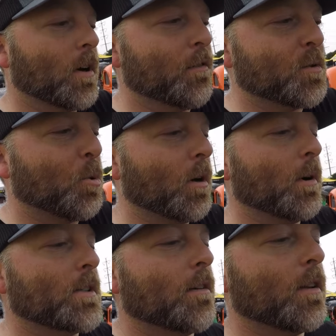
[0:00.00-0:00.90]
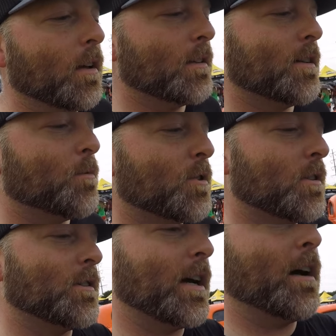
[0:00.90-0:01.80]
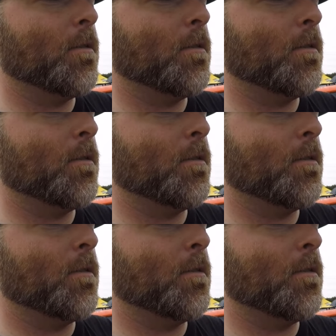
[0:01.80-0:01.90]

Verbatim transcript: Covers pretty much everything except just the side